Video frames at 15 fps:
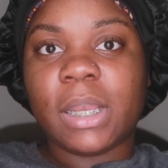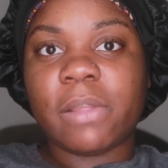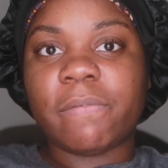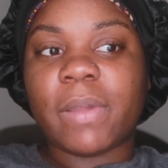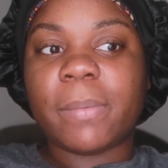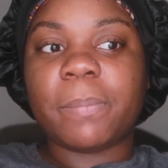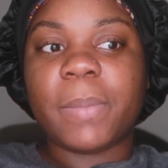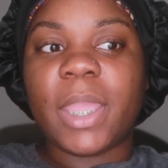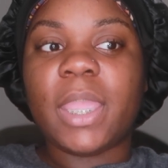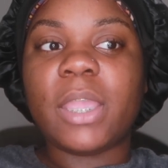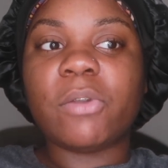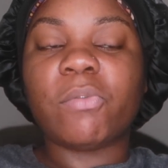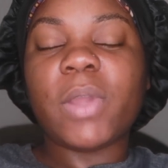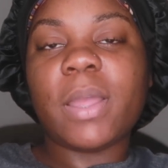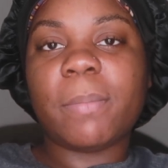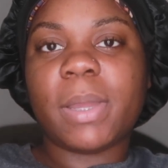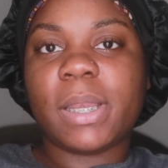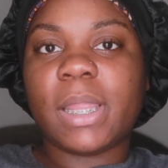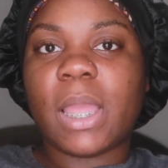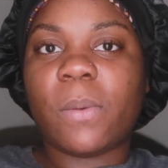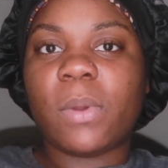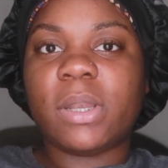And if I'm paying rent
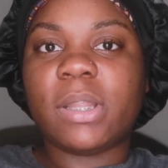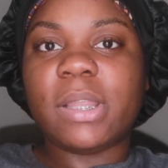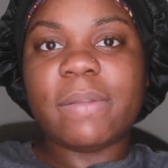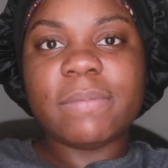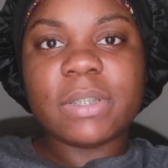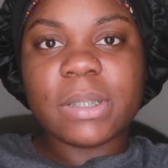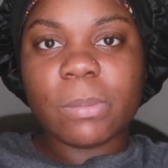money, I want to live